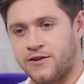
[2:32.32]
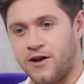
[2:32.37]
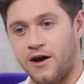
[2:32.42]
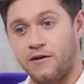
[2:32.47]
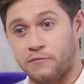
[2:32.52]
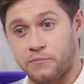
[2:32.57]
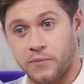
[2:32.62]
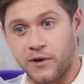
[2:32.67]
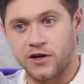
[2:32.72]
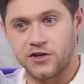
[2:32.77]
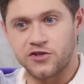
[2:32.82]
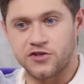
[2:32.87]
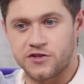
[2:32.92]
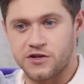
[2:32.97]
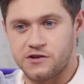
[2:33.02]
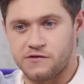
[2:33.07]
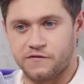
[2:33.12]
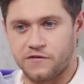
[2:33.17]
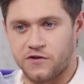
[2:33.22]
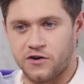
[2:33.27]
Not because
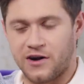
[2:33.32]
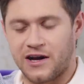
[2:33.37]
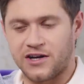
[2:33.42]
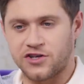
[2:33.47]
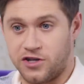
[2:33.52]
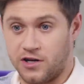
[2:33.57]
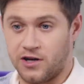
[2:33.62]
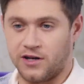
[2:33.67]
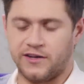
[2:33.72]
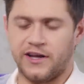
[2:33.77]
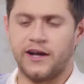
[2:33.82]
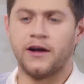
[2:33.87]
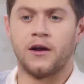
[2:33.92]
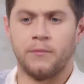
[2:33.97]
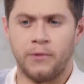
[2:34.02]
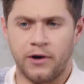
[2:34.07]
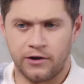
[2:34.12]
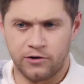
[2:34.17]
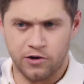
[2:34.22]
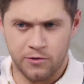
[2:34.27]
you are actually not thinking
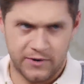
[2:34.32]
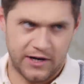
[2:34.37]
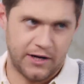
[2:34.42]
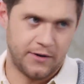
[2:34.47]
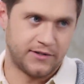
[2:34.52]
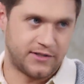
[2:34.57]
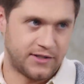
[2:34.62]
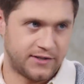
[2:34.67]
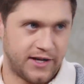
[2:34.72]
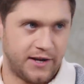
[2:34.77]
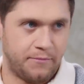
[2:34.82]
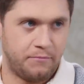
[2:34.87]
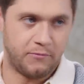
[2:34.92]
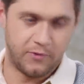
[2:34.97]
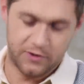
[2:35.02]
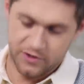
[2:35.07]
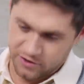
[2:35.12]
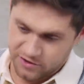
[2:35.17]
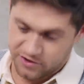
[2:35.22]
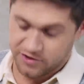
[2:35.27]
about it coming out at the time.
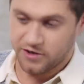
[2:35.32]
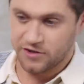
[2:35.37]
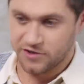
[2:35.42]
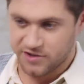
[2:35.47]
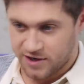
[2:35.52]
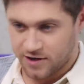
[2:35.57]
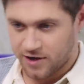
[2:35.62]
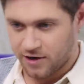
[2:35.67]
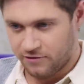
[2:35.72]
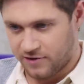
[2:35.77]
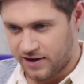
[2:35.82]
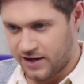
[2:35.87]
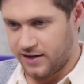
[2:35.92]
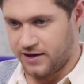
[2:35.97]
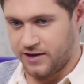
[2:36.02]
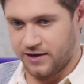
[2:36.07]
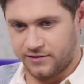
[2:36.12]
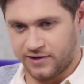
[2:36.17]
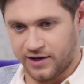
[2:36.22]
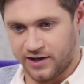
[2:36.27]
When you're, So hmm. you're sitting there writing
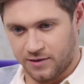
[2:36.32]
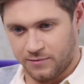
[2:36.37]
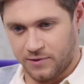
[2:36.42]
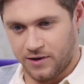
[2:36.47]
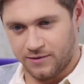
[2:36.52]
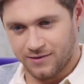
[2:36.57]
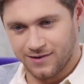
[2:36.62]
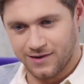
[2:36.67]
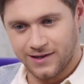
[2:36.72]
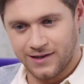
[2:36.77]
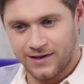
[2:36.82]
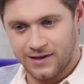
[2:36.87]
it, you're thinking about,